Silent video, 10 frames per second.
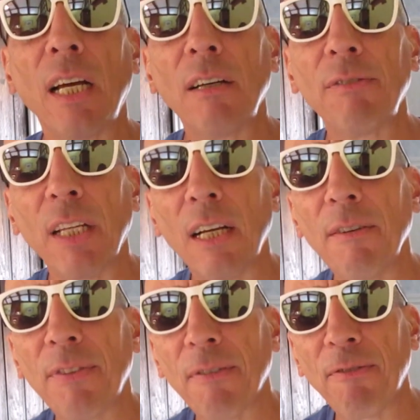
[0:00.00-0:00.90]
love,
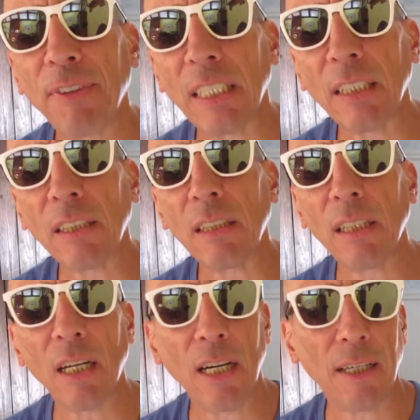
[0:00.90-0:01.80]
love the
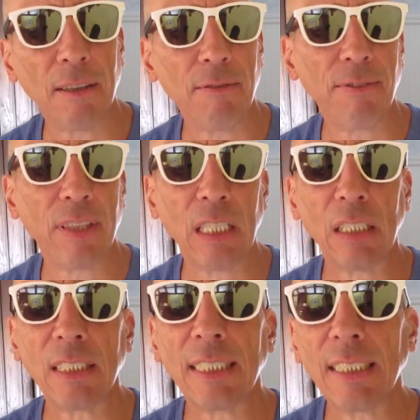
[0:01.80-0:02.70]
feel of
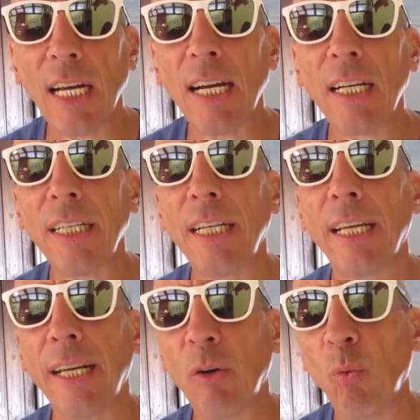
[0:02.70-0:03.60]
the sun
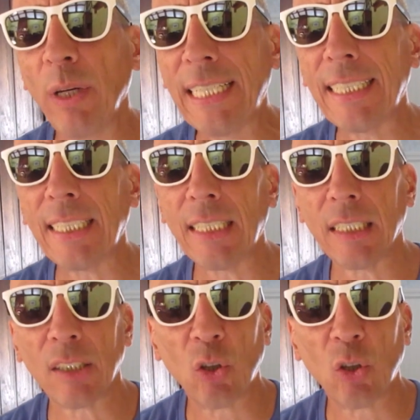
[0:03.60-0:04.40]
and wind,